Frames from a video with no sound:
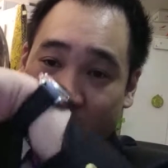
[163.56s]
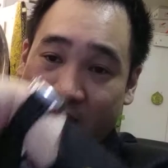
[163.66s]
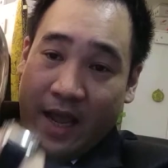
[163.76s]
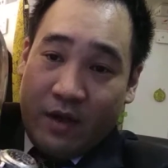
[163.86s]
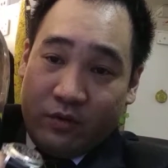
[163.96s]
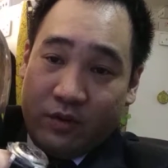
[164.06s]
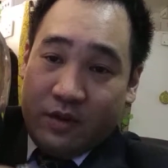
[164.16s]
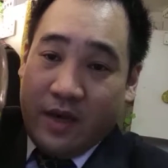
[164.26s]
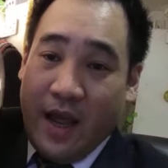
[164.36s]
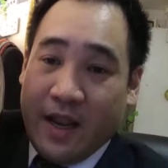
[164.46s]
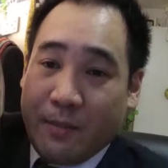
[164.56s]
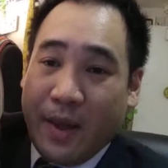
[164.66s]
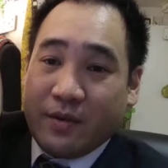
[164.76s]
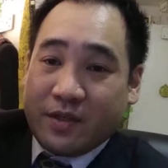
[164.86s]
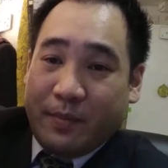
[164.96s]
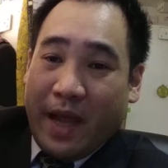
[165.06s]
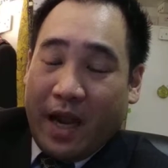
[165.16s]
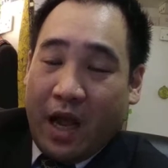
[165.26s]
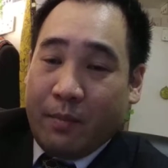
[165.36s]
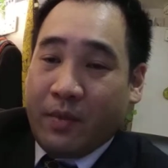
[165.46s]
and then bounces back
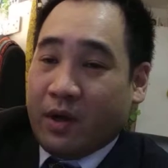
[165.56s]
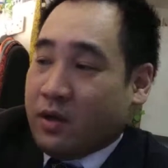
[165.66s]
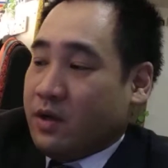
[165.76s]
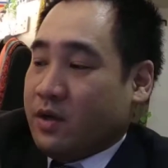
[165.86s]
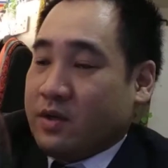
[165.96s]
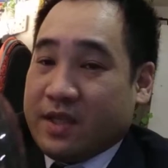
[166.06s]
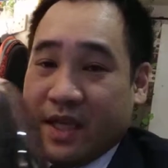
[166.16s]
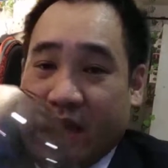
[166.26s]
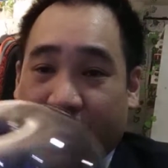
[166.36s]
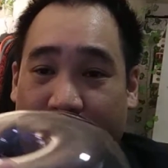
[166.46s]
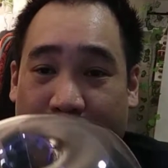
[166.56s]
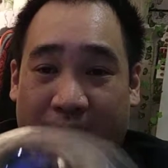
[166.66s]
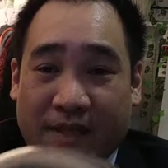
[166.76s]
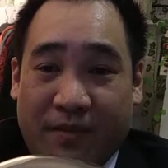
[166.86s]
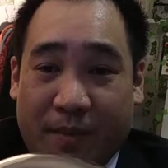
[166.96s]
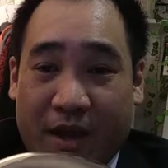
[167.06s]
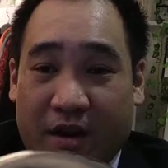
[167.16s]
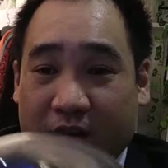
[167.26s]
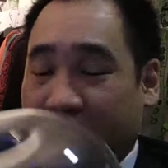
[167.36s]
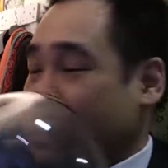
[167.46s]
up to hear the bass from
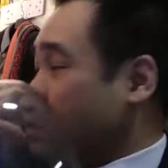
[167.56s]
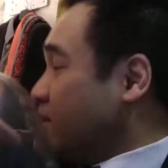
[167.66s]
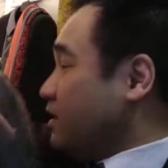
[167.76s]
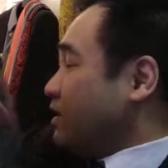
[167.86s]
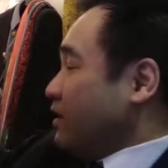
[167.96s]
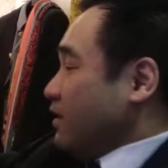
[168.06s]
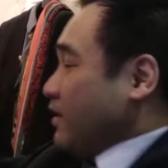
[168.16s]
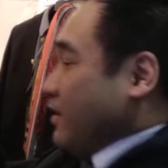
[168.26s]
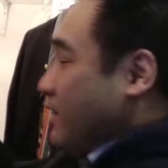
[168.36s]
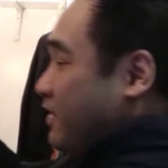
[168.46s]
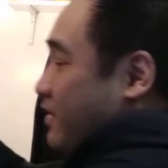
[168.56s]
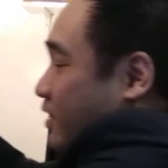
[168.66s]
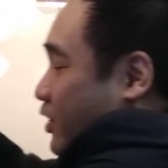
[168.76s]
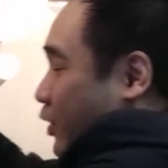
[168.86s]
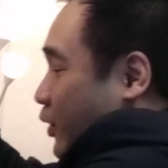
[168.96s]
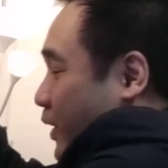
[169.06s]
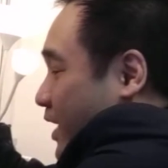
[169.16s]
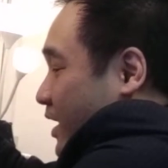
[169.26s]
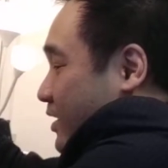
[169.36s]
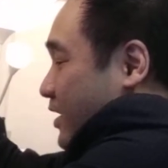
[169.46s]
here. So
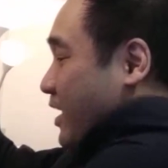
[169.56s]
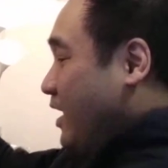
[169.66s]
it is